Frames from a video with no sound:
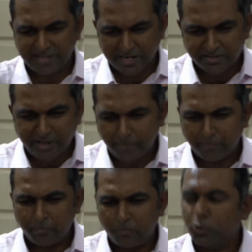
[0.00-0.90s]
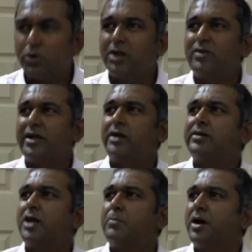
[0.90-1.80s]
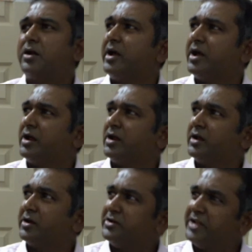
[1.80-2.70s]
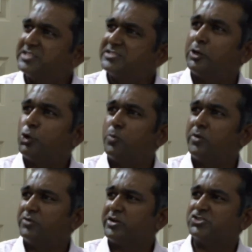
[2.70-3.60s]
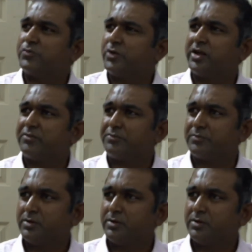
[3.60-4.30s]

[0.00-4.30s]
Take time. Don't live like a Tamar, like a desolate woman for the rest of your life.